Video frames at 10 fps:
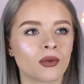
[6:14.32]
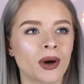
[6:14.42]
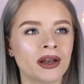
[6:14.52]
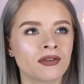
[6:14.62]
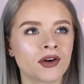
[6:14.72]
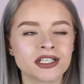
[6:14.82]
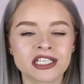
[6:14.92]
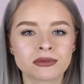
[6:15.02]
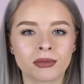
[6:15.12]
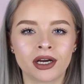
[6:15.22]
Whenever I
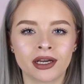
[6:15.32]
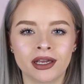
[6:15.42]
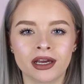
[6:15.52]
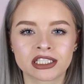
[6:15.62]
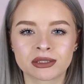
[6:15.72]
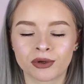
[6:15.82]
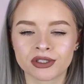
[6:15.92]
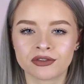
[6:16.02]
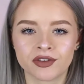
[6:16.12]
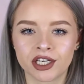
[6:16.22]
did my
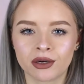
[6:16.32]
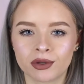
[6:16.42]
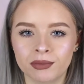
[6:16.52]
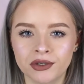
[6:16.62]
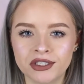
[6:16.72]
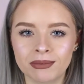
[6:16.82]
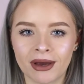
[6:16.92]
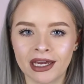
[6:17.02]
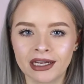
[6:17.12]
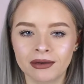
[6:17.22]
sponsored video with Beauty
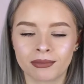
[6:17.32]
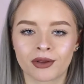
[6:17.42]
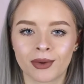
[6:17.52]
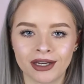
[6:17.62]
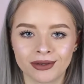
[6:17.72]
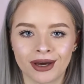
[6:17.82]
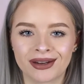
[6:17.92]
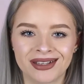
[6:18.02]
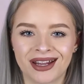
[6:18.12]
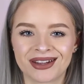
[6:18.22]
Bay, by the way,
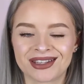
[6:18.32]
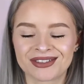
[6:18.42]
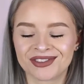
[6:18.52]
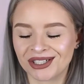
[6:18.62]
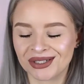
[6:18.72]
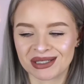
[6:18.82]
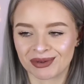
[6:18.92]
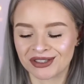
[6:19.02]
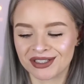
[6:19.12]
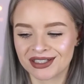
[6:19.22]
none, none of this video is
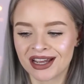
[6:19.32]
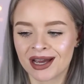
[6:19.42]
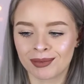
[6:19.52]
sponsored,